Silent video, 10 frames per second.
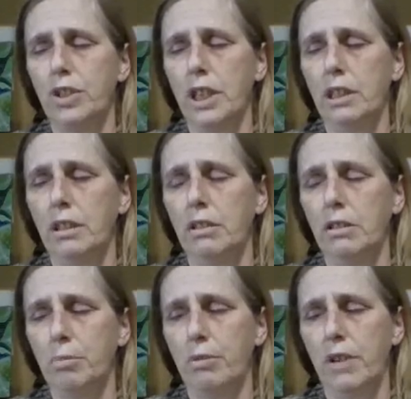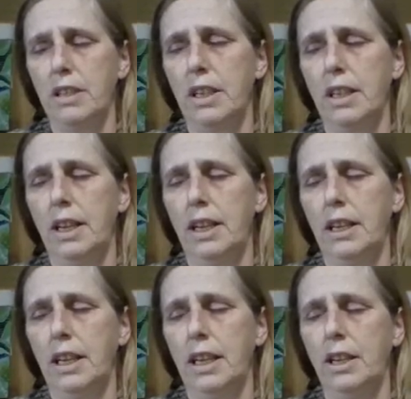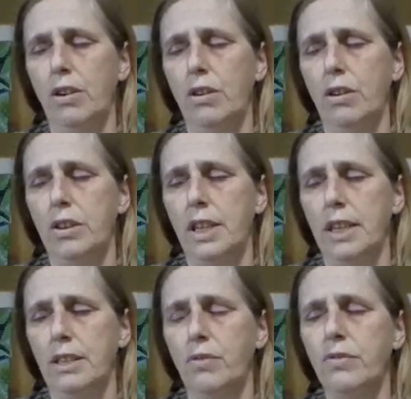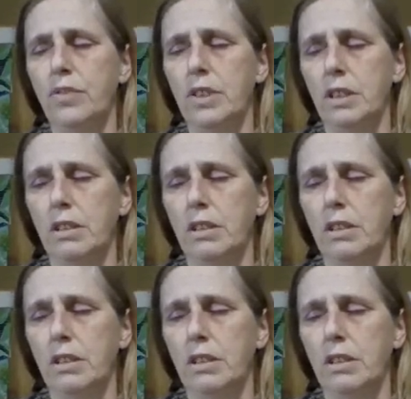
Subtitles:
in the present and in ourselves.